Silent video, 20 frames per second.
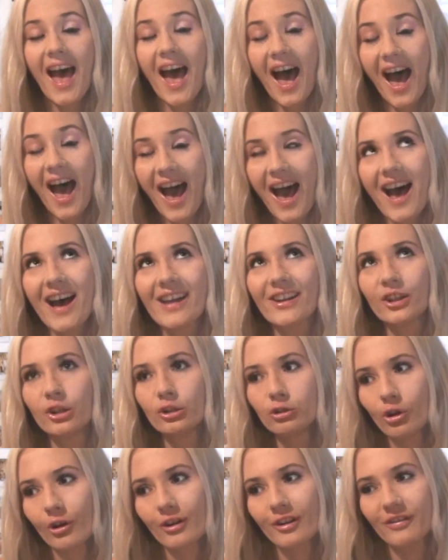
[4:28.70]
had a
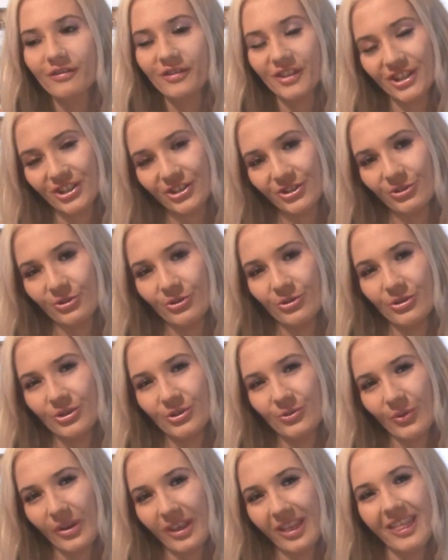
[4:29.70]
lot of issues
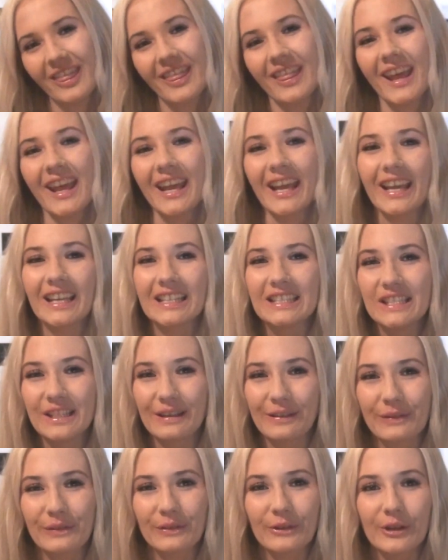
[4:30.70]
with like
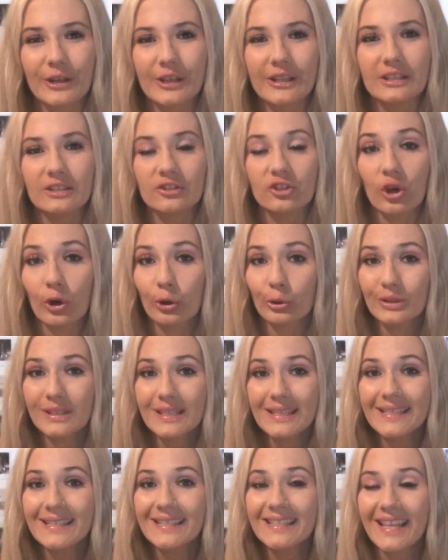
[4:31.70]
different
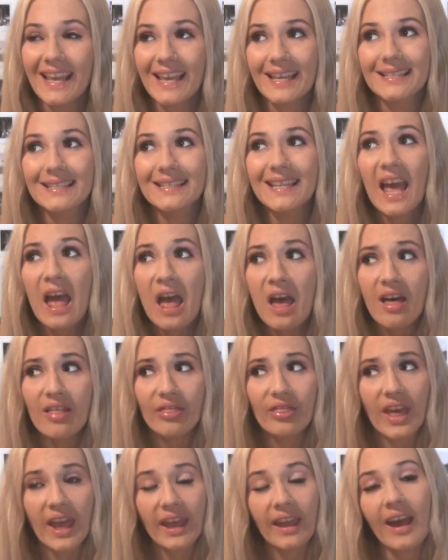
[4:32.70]
toners and
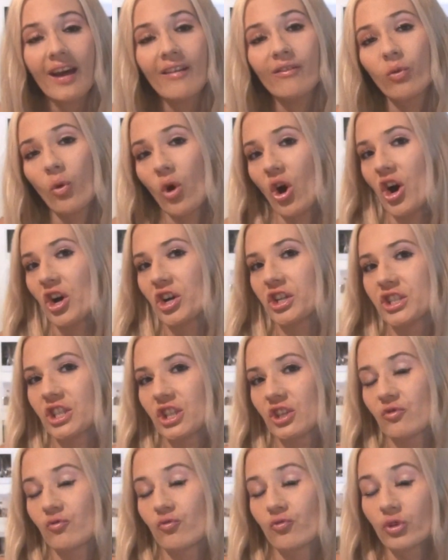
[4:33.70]
they have worked
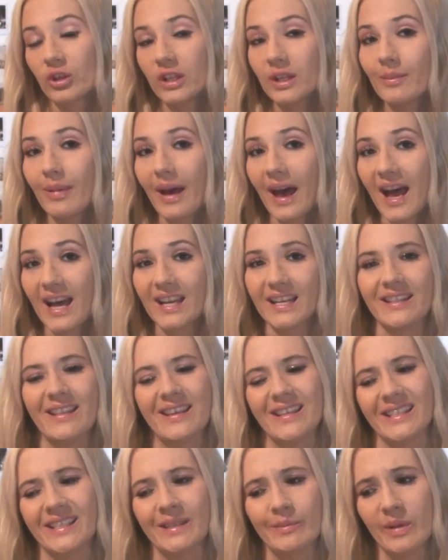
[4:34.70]
really bad and
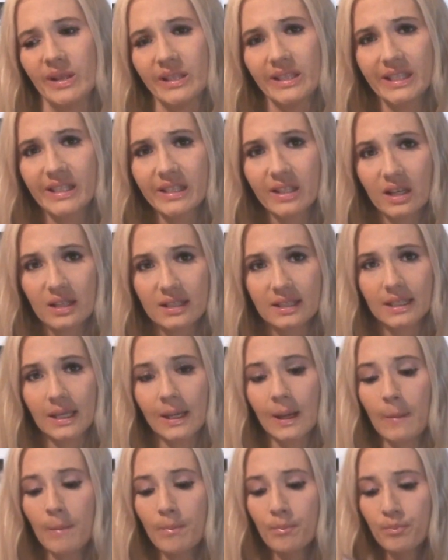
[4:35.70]
they smell
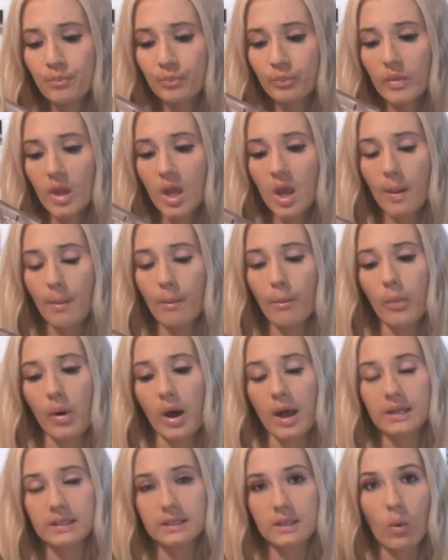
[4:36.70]
disgusting
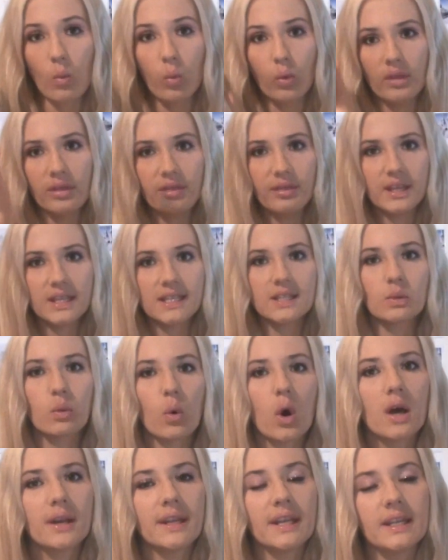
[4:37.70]
but with this
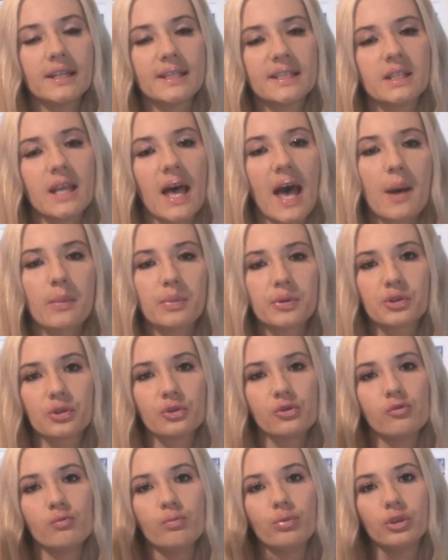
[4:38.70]
one it is
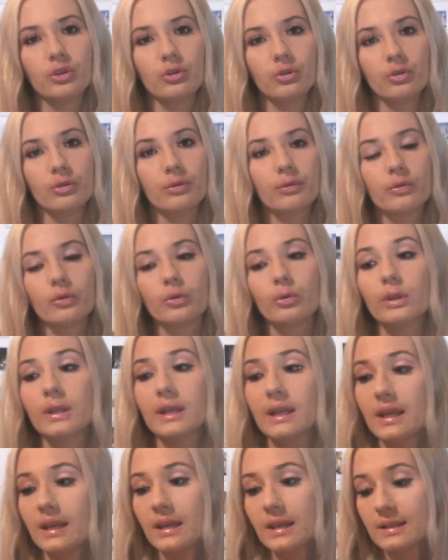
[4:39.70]
absolutely beautiful
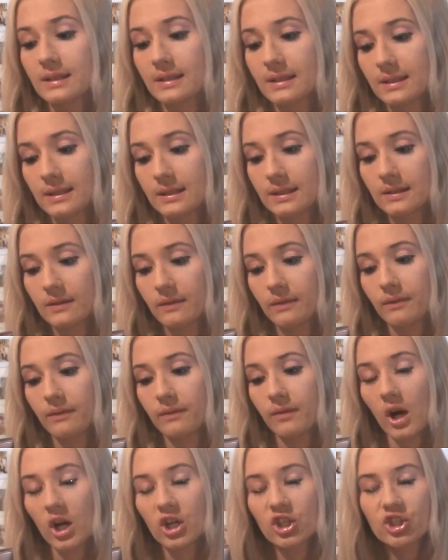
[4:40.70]
it's
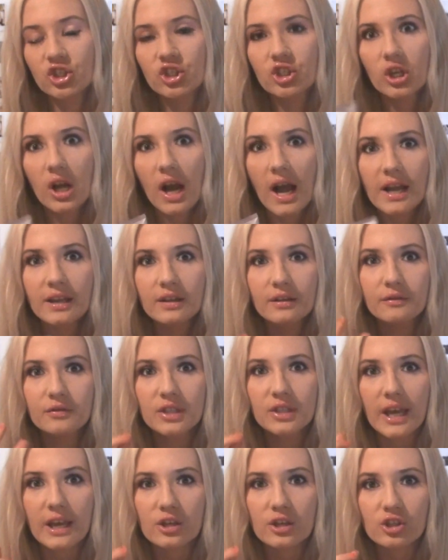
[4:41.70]
fudge kind
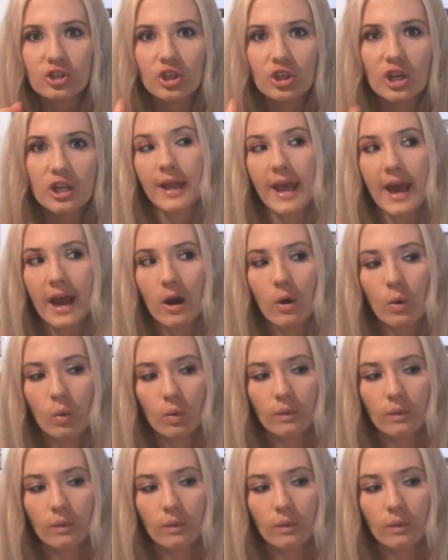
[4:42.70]
of texture now